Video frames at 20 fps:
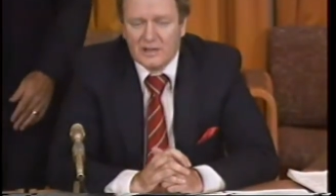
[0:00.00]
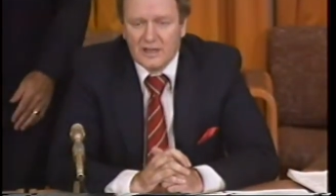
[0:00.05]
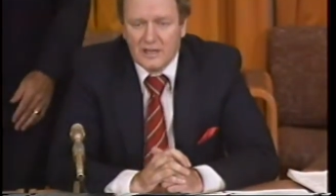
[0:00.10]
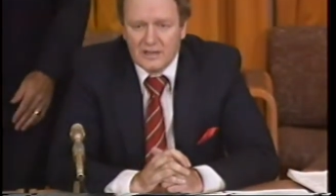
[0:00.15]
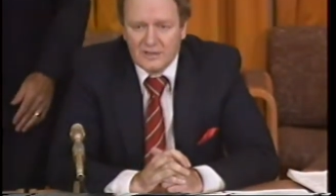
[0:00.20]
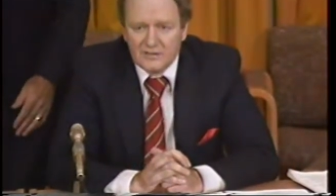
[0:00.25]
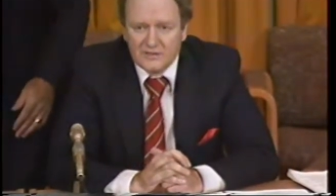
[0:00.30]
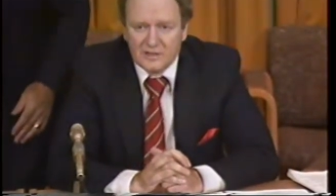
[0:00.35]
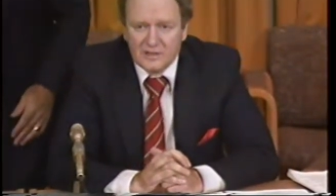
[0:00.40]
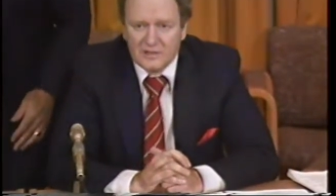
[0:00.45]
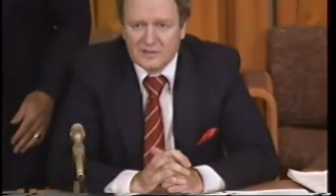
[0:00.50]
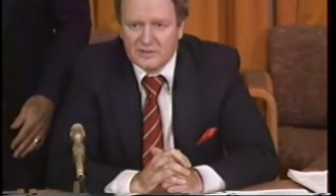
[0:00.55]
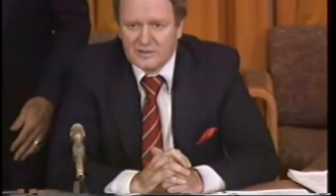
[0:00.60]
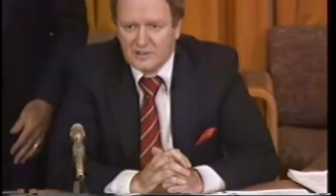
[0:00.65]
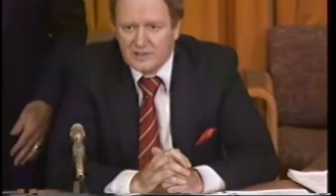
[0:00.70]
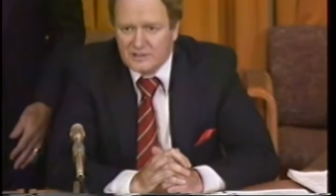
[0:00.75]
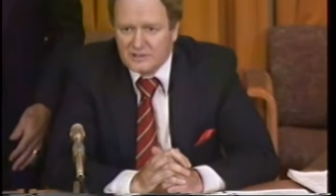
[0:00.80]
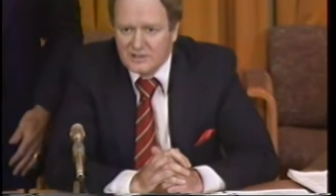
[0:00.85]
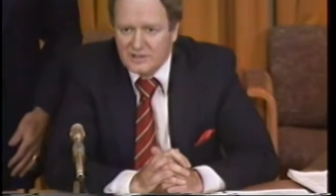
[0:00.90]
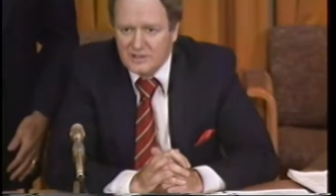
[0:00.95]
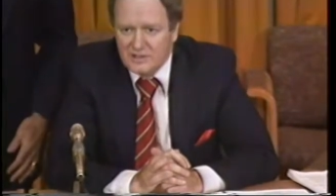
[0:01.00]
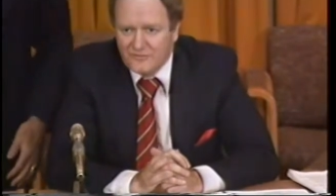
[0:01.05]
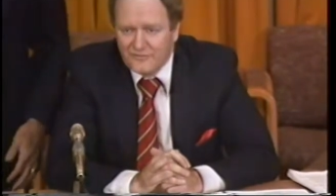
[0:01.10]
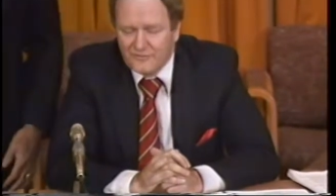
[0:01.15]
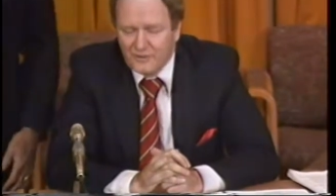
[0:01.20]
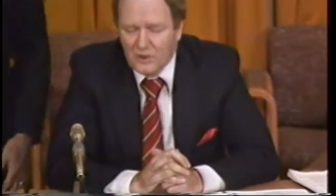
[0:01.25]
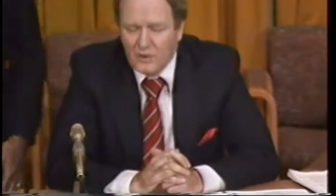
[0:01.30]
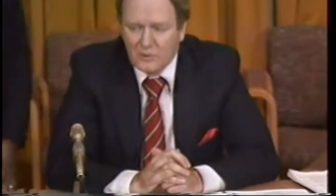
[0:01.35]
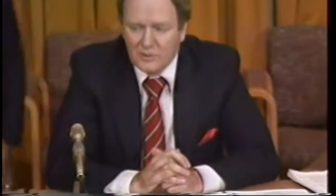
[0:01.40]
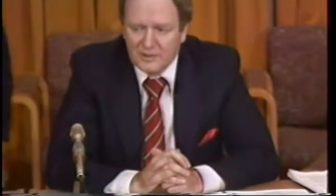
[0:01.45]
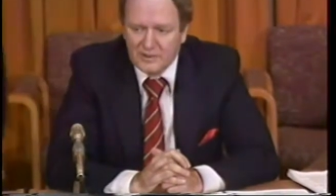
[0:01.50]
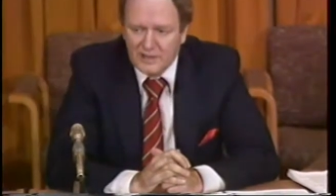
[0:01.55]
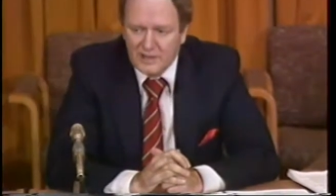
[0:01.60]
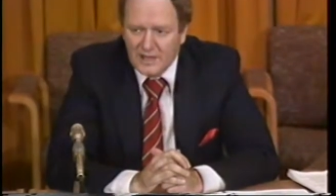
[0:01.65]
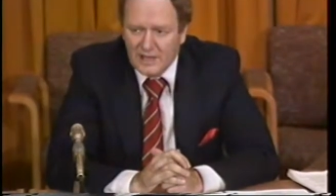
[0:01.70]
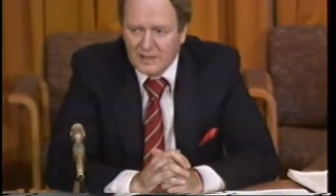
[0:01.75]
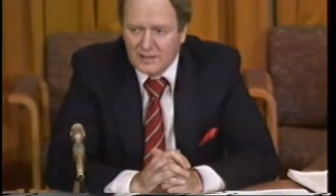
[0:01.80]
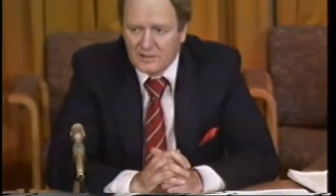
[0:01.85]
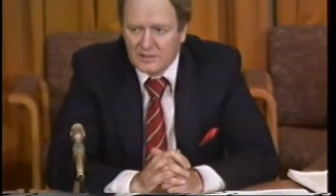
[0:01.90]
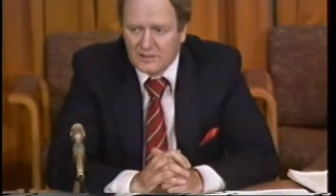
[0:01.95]
I thought that Thiffault and the
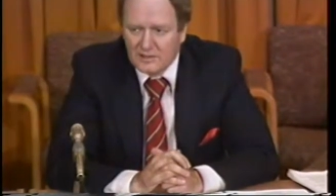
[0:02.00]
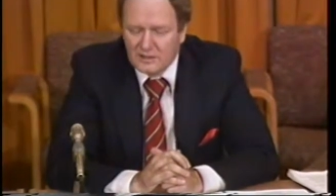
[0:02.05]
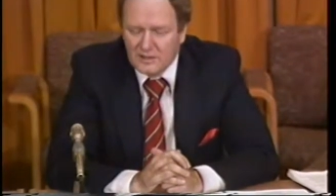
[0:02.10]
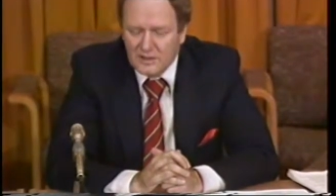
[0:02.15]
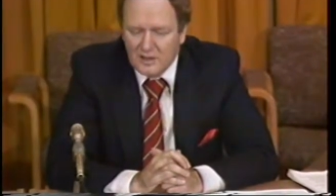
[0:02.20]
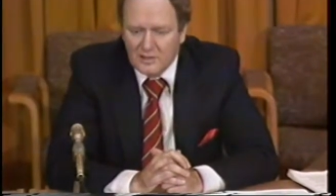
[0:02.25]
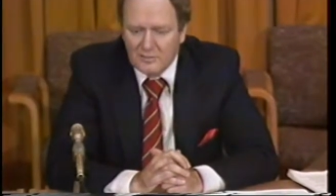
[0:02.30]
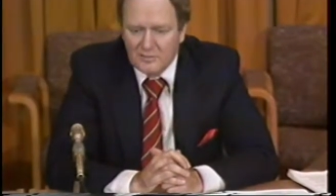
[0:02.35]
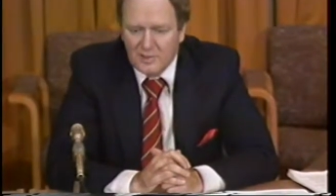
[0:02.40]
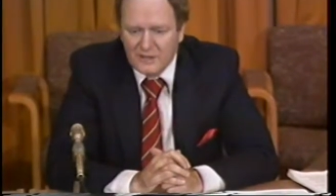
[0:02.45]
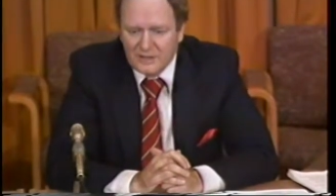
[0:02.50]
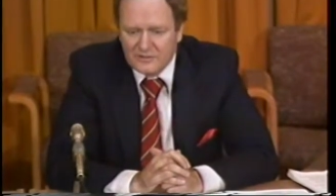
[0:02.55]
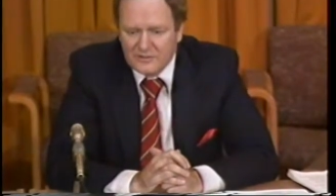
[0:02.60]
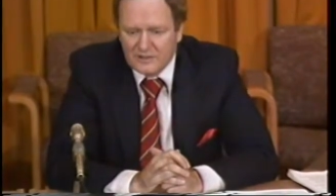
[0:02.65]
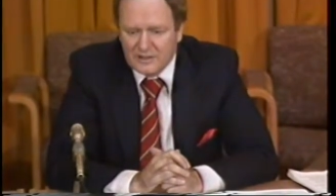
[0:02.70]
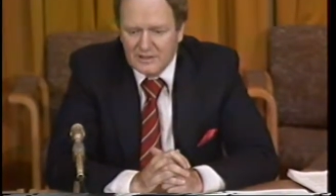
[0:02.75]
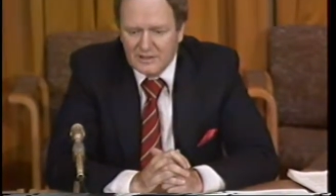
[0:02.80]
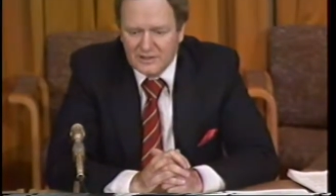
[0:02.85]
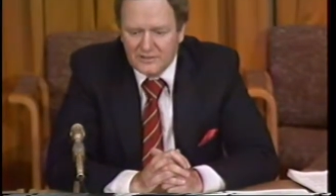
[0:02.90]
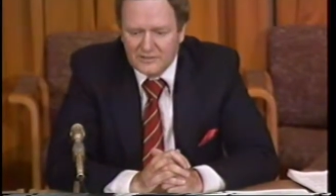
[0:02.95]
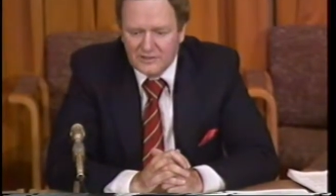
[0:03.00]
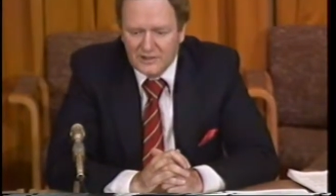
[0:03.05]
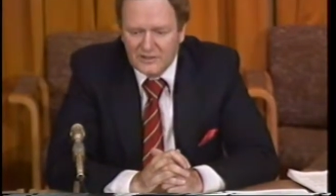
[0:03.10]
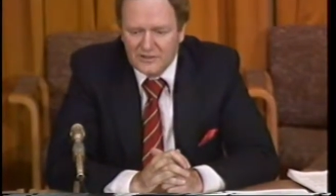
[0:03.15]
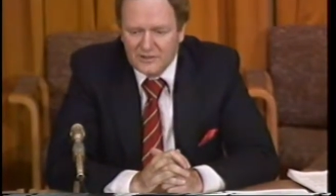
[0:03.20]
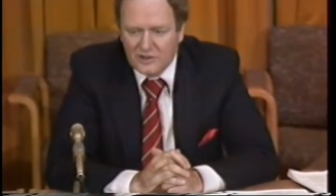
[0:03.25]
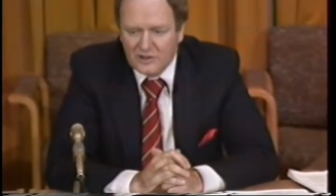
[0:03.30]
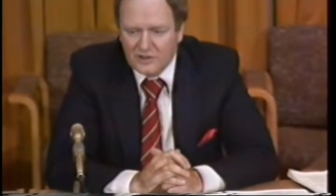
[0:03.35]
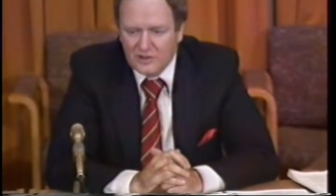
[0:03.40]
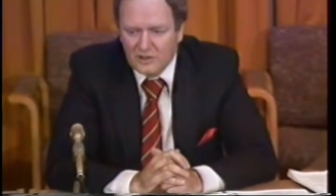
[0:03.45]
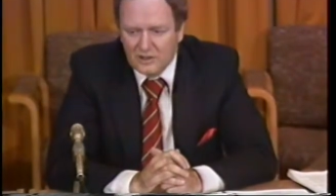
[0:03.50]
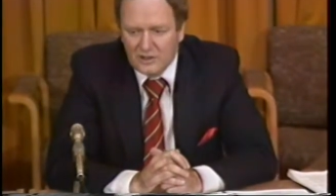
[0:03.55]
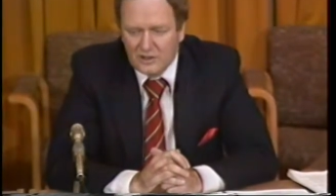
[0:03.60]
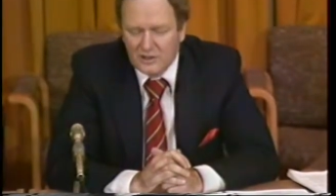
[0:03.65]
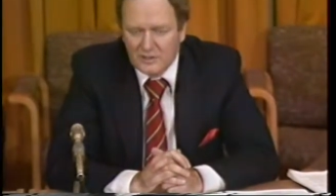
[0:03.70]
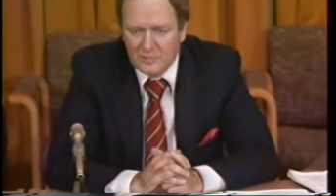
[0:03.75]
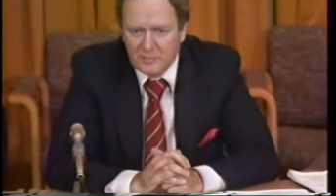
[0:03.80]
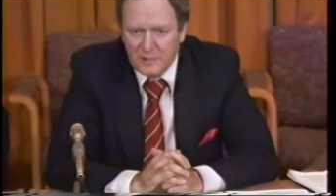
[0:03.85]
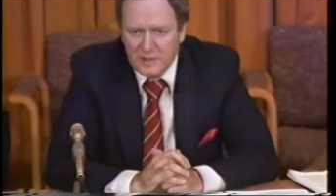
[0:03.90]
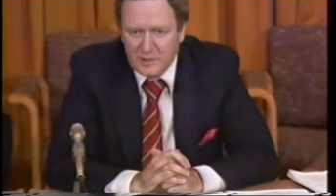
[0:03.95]
adult law basically says you
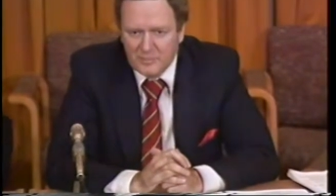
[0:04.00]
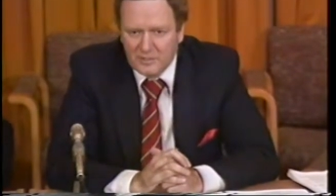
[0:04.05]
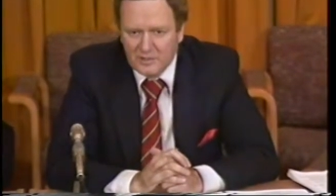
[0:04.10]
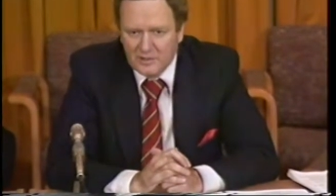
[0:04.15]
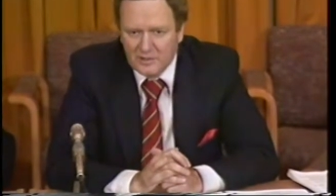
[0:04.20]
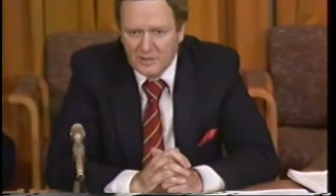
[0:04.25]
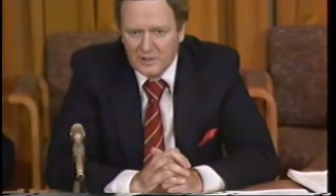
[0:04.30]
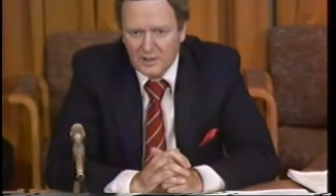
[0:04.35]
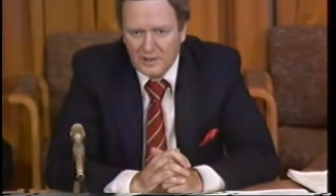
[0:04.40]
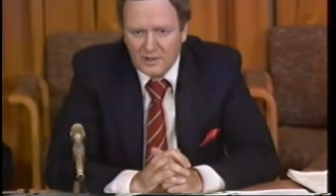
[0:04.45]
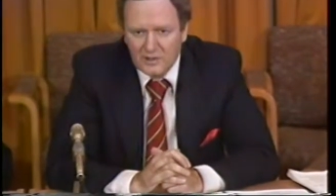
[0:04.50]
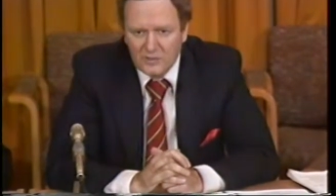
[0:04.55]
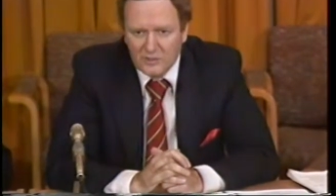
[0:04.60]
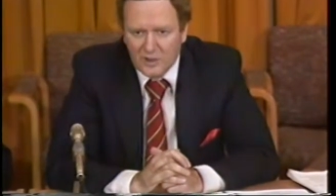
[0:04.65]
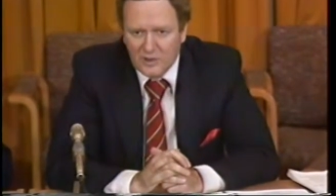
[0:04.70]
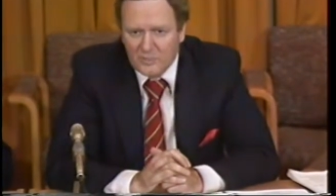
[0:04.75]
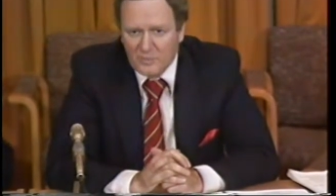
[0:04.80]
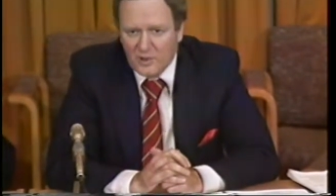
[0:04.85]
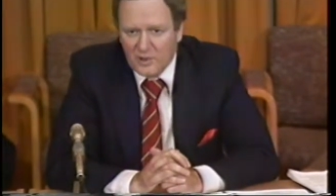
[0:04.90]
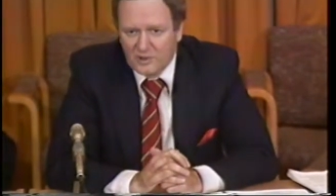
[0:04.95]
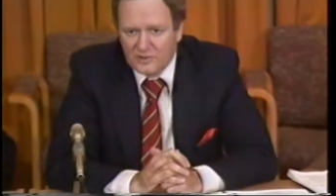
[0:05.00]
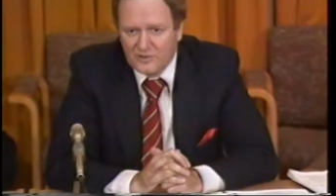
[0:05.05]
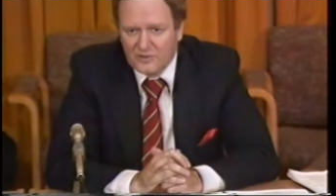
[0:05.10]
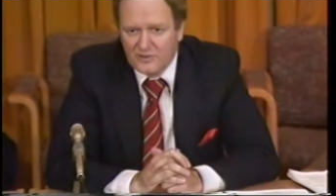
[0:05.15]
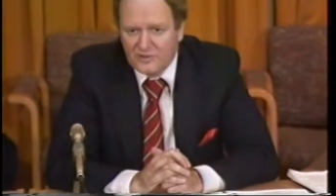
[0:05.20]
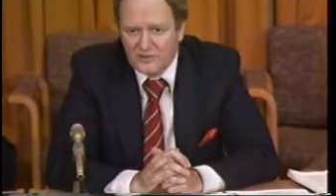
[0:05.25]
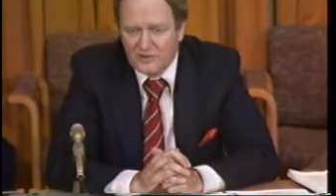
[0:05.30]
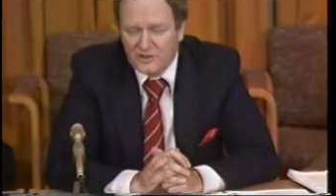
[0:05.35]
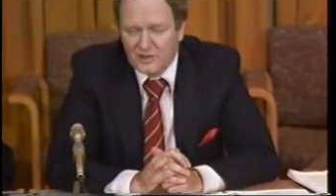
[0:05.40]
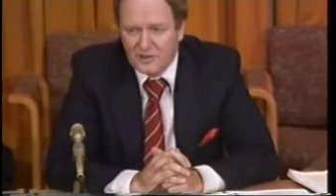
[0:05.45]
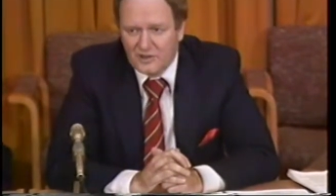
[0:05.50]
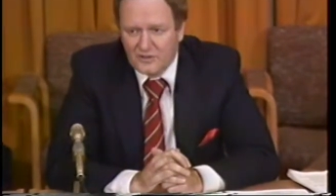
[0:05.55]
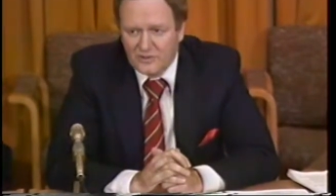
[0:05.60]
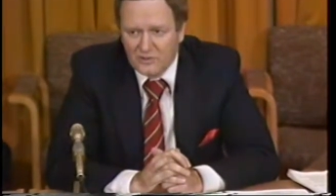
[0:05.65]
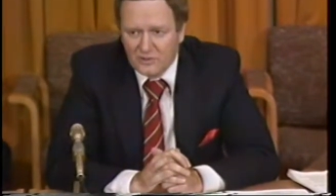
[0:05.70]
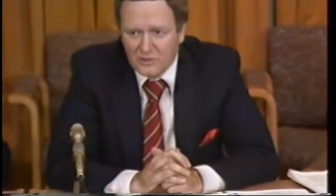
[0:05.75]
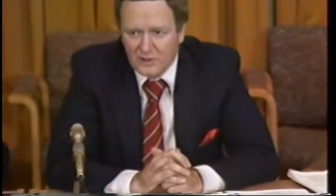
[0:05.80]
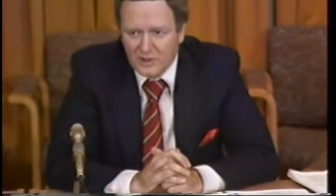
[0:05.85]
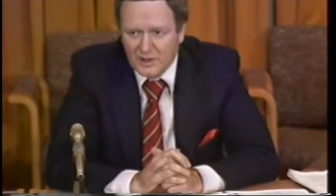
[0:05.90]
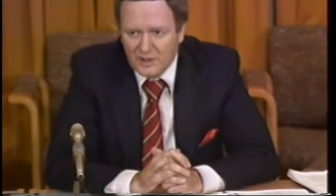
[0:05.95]
call the people who are persons in
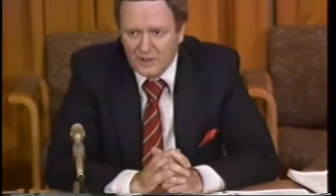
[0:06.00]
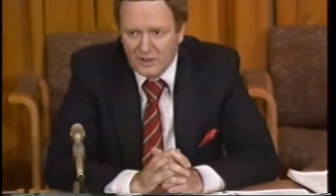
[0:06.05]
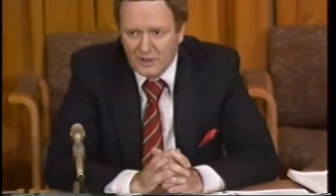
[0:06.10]
authority,